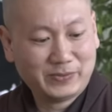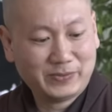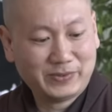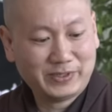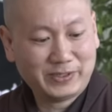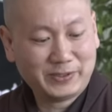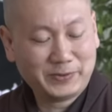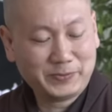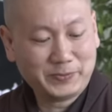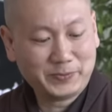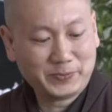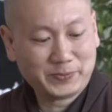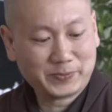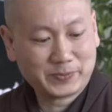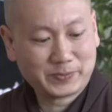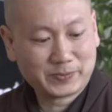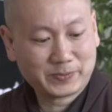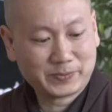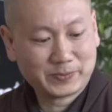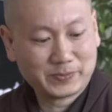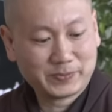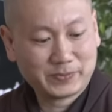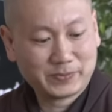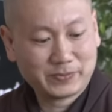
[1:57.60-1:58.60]
Well,
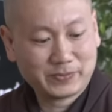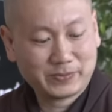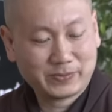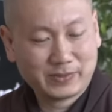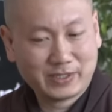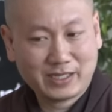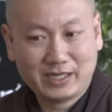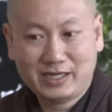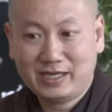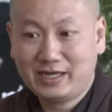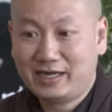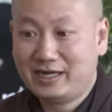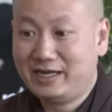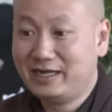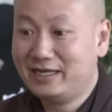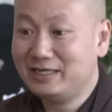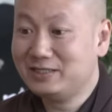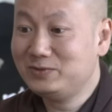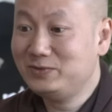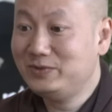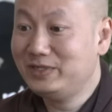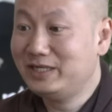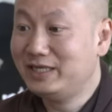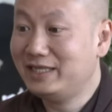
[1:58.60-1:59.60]
I
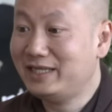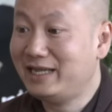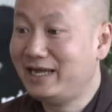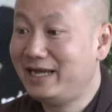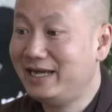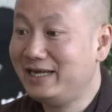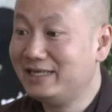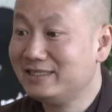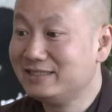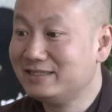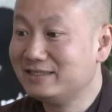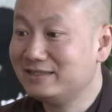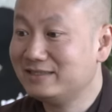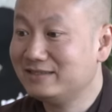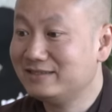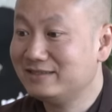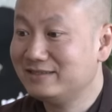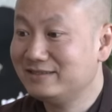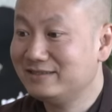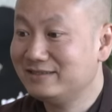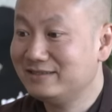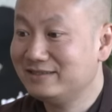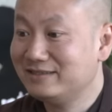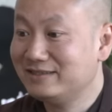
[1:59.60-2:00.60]
guess we can ask
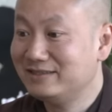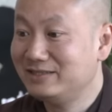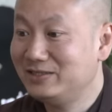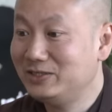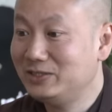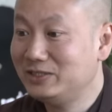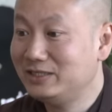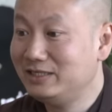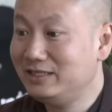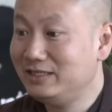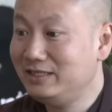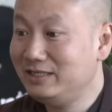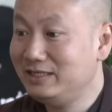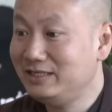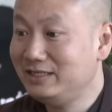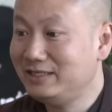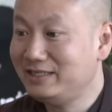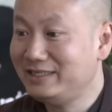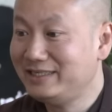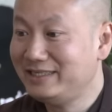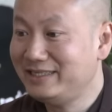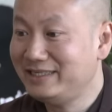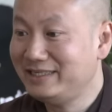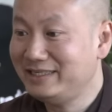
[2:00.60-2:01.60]
to see.
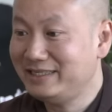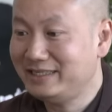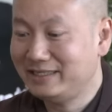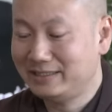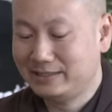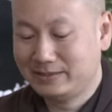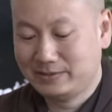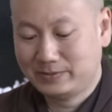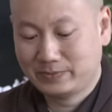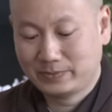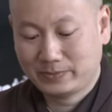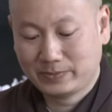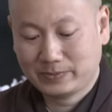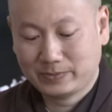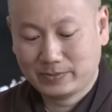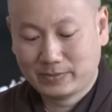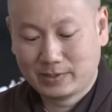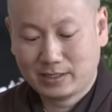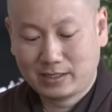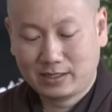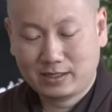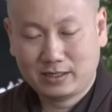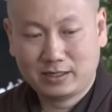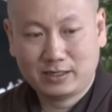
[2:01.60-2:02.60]

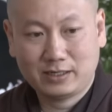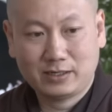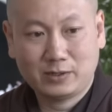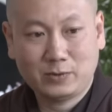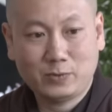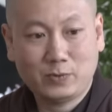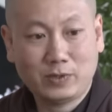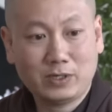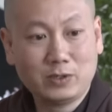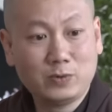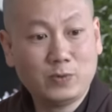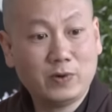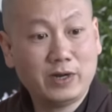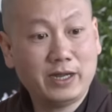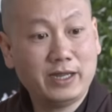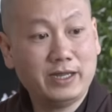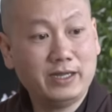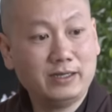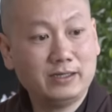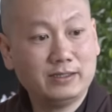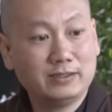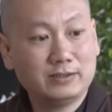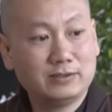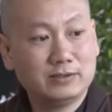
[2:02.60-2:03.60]
One
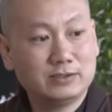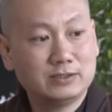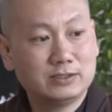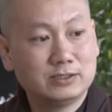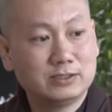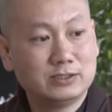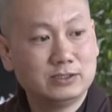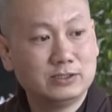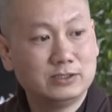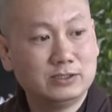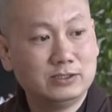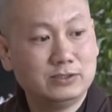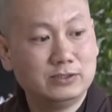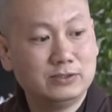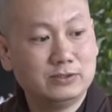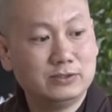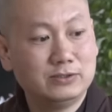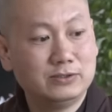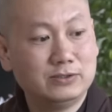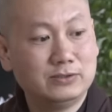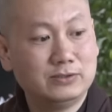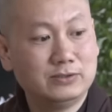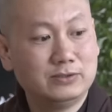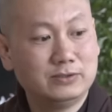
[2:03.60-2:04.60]
way
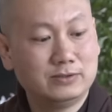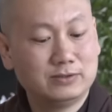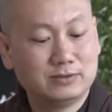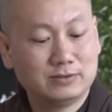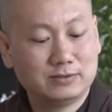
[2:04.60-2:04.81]
to